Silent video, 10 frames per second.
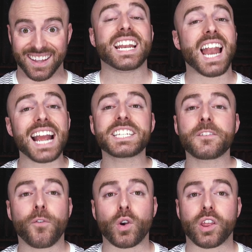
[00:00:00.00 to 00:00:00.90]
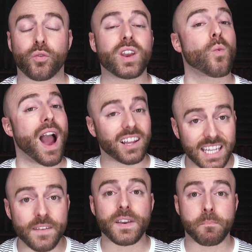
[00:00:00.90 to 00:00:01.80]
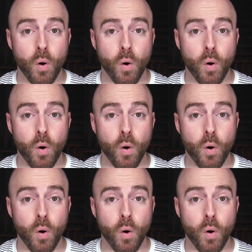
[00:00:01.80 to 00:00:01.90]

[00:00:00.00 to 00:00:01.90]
In 1943, while leaving